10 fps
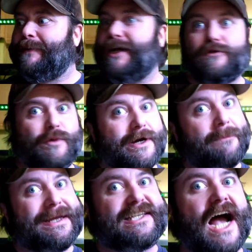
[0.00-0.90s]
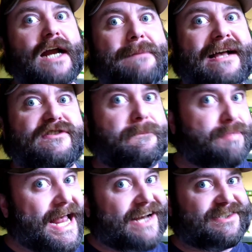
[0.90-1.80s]
Because we're going to be talking about some
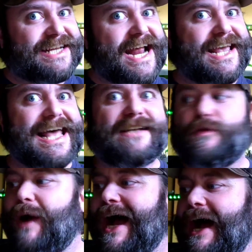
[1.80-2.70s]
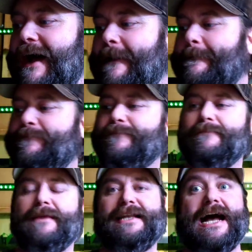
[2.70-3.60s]
plants today, that's why.
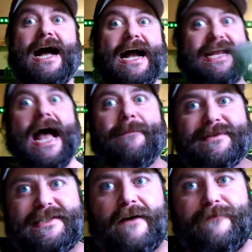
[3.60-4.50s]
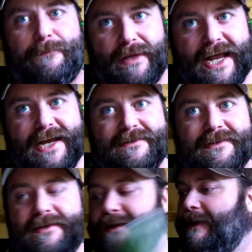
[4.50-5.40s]
Now, I got myself a
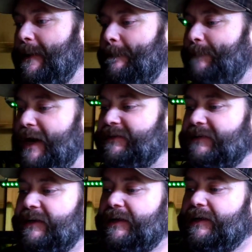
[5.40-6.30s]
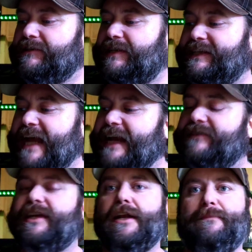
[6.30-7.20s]
plant, but today
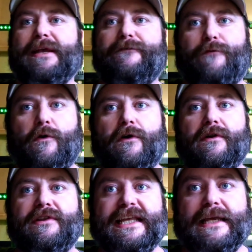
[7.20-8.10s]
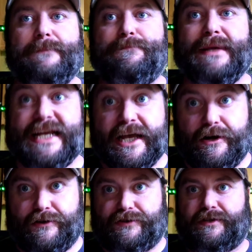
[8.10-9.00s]
is going to be for the
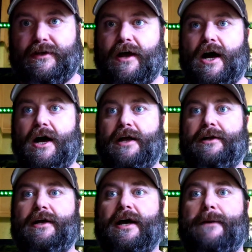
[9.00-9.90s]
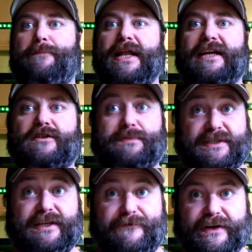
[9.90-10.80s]
beginners on uh, plants
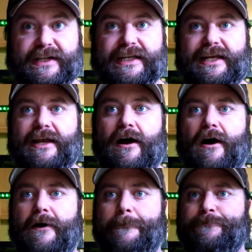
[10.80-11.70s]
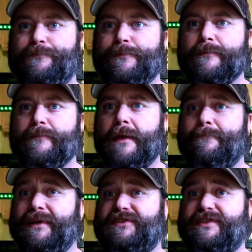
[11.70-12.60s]
specifically on
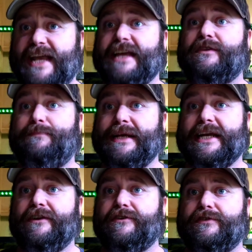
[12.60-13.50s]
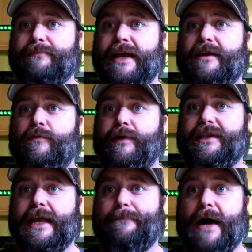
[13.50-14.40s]
mistakes beginners make
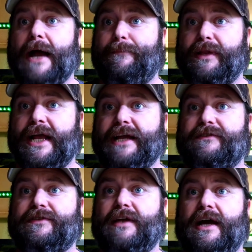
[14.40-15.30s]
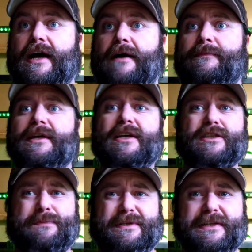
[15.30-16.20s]
when they buy plants. Um,
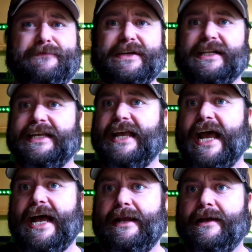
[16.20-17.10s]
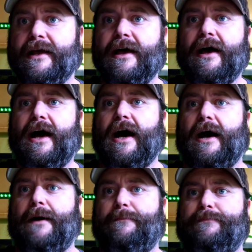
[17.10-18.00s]
specifically at
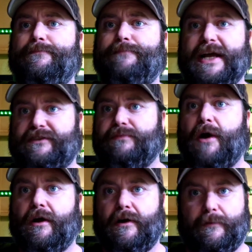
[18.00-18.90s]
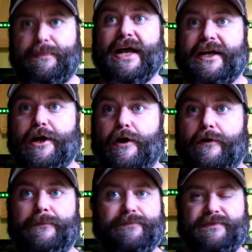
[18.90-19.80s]
uh, PetSmart or
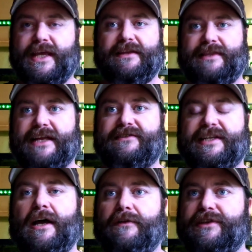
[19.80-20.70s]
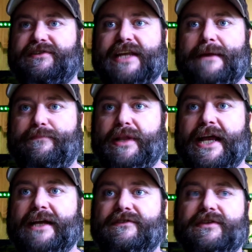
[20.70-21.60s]
Petco, they, they sell the same
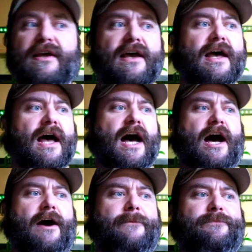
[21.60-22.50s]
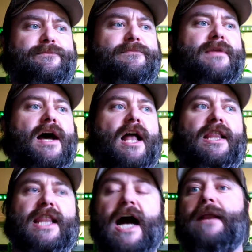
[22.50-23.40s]
plants. Um, a
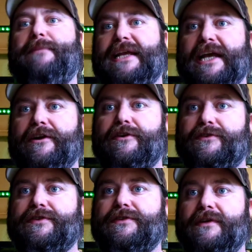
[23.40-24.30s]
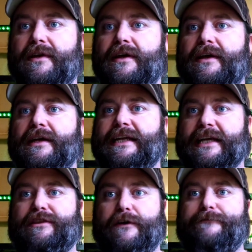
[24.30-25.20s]
lot of beginners
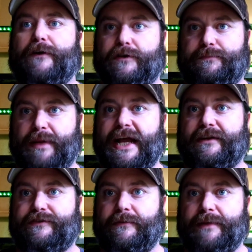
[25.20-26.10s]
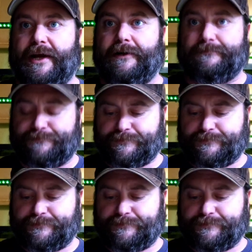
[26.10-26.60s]
get their first plants from there.